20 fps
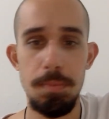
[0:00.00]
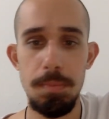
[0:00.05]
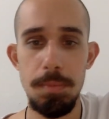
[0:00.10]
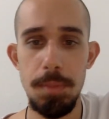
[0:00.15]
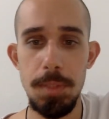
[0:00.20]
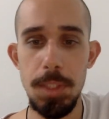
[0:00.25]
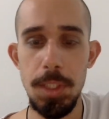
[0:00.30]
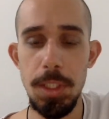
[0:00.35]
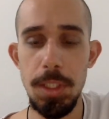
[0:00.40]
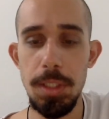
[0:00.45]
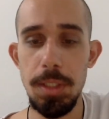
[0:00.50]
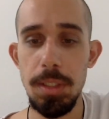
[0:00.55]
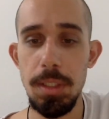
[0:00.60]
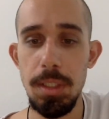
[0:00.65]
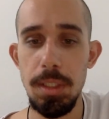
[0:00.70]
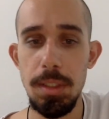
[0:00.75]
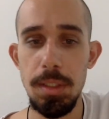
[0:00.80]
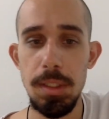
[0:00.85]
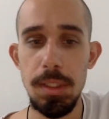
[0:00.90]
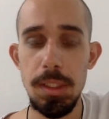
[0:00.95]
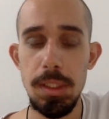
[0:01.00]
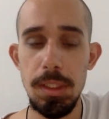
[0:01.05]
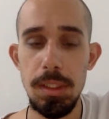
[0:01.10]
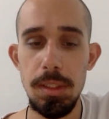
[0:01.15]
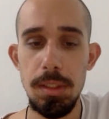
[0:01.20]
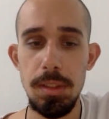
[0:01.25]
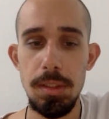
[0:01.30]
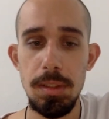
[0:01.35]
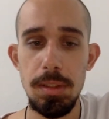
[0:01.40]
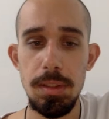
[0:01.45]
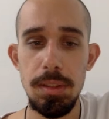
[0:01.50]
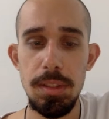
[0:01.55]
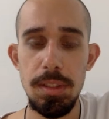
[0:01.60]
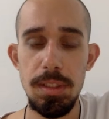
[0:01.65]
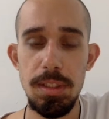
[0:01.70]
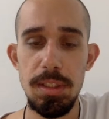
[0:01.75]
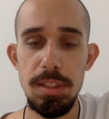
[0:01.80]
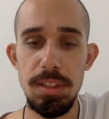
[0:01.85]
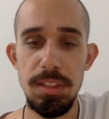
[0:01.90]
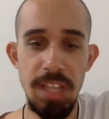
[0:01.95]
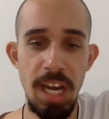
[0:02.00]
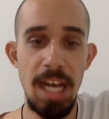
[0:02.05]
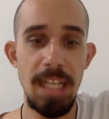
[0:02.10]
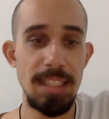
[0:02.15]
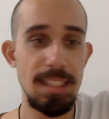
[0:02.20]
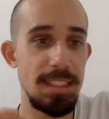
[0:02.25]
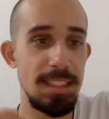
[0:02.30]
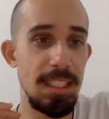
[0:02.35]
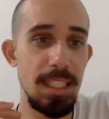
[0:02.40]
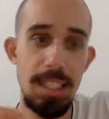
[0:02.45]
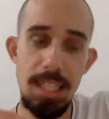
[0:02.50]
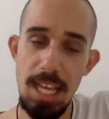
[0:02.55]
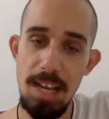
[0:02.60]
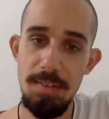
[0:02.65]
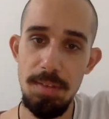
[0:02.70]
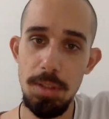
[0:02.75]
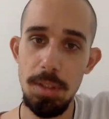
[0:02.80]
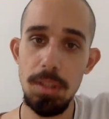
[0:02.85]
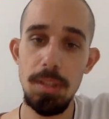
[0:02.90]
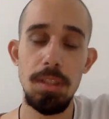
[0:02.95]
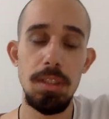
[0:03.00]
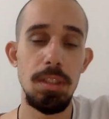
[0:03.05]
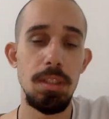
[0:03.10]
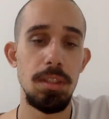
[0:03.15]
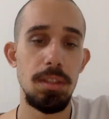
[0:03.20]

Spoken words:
These are Nazi level